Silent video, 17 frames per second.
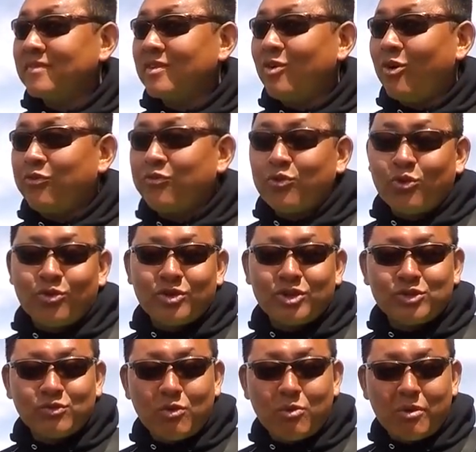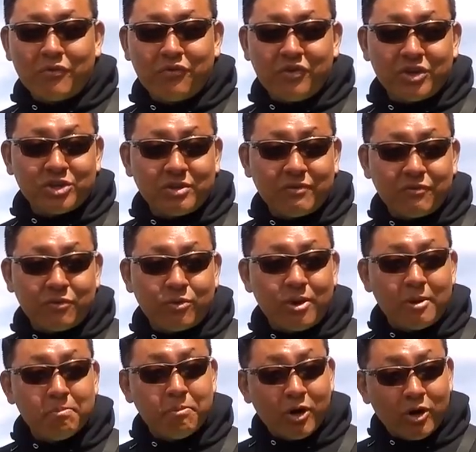Of course, we were fishing from
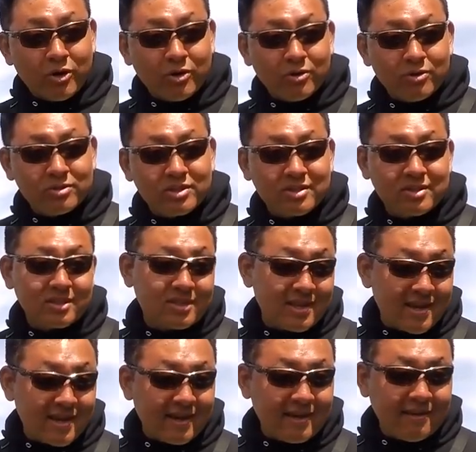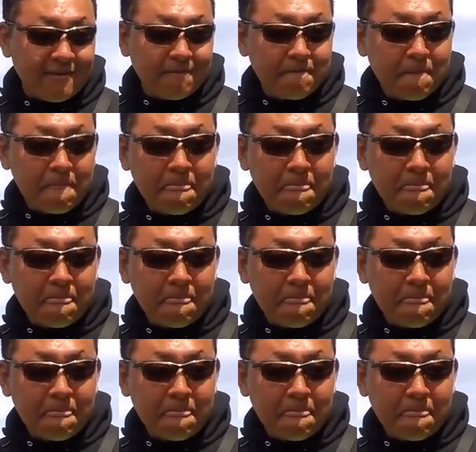a boat today,